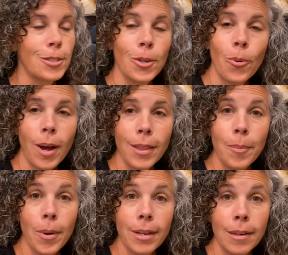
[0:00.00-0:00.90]
So while
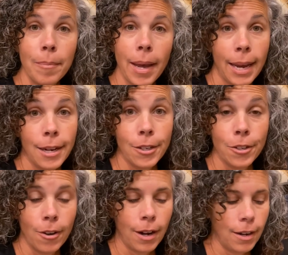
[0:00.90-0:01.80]
I'm waiting on my hair to
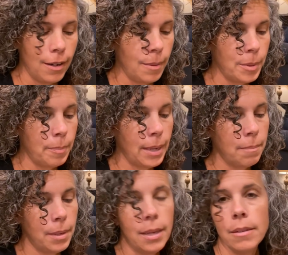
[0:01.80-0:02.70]
dry, I'm gonna
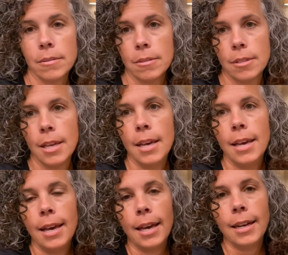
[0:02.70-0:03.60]
paint my nails.
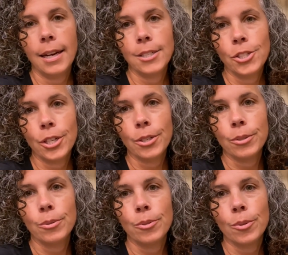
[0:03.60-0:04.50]
And I
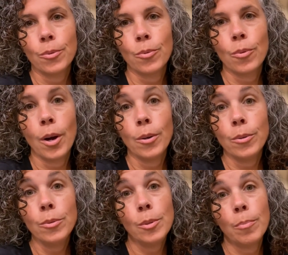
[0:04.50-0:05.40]
chose
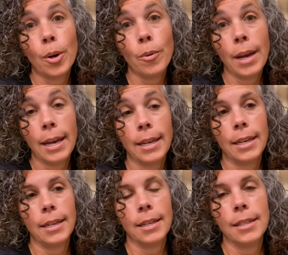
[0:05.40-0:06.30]
Rose
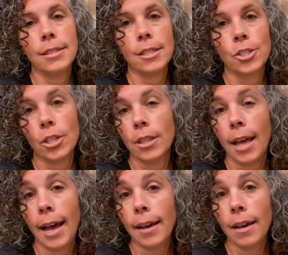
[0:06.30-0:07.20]
Brocade. It's a
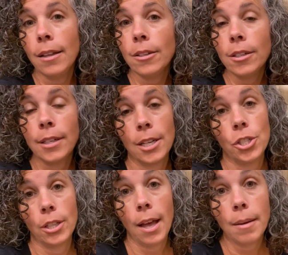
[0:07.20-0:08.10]
shellac color, and I
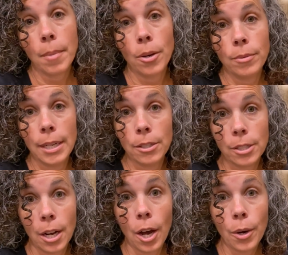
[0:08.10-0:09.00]
shellac my own nails
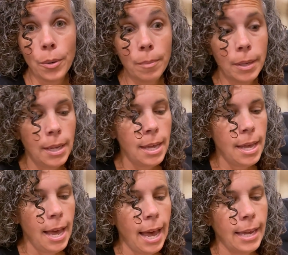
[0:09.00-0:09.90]
at home.
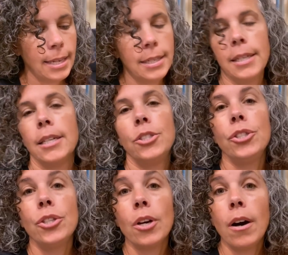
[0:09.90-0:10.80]
And I
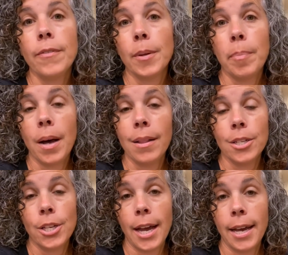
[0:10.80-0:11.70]
just took off the
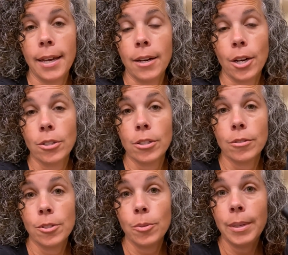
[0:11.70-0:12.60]
polish I had earlier
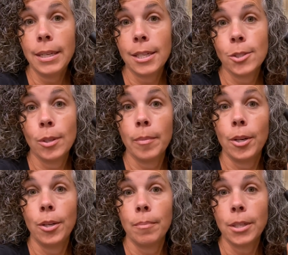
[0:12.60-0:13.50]
this week, and so I'm gonna
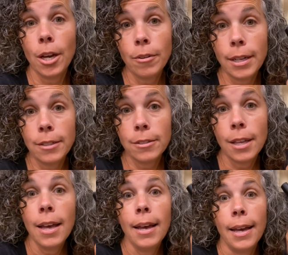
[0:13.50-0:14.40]
do my toenails
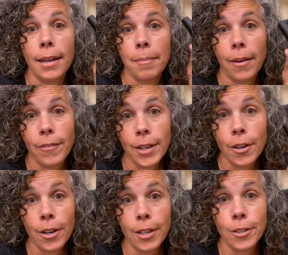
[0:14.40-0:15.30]
and my
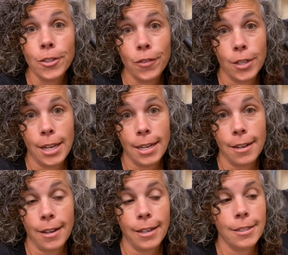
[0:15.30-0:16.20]
fingernails for date
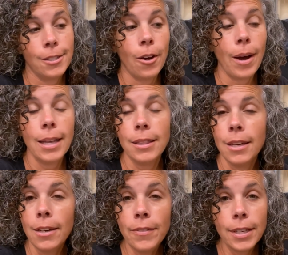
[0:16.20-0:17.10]
night. So I
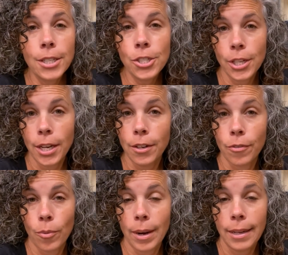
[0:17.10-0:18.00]
love any shade of
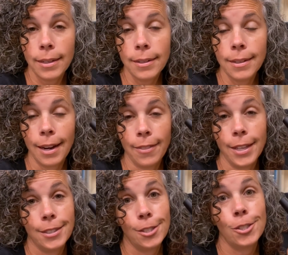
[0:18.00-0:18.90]
red, and I
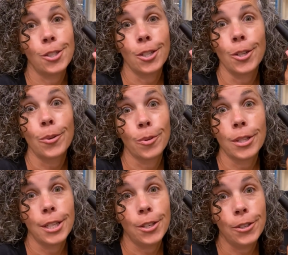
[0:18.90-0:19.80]
think this is gonna look
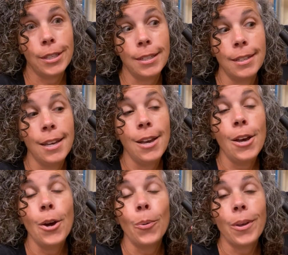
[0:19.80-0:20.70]
really good
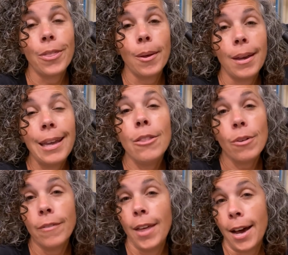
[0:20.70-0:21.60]
with
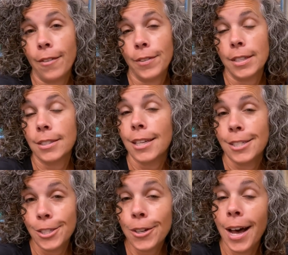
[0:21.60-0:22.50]
either of the outfits. I still